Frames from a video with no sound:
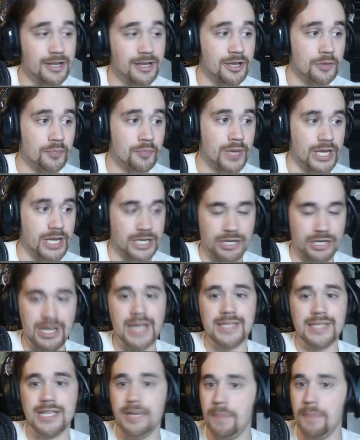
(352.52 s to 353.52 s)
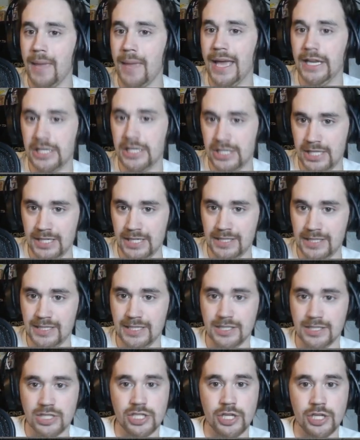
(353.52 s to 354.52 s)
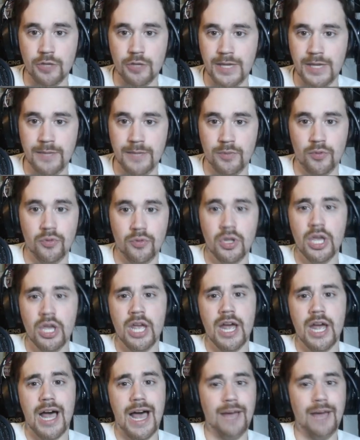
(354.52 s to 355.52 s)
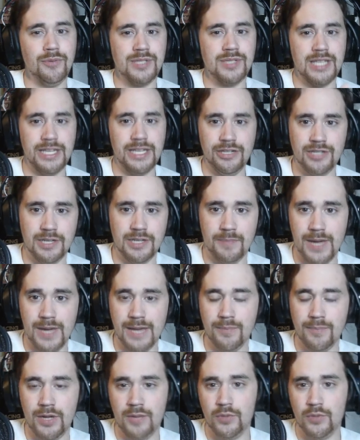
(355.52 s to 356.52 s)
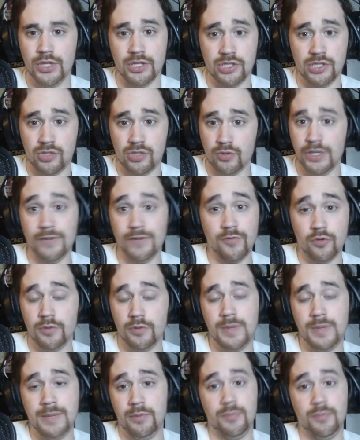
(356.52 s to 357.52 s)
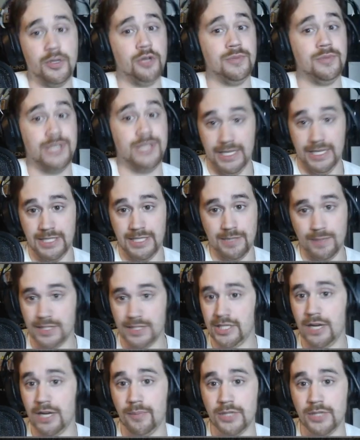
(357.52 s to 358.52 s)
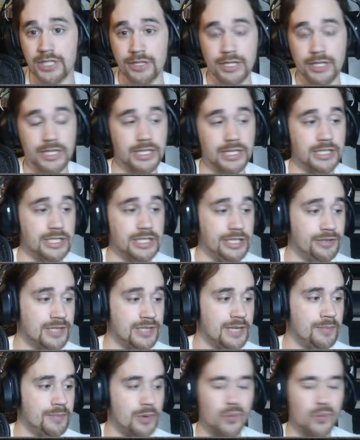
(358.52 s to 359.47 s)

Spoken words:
But you guys can manage this. It's 2 people. I would say using a pipe bomb when there's 3 or 4 people boomed, so that's the best opportunity to use it.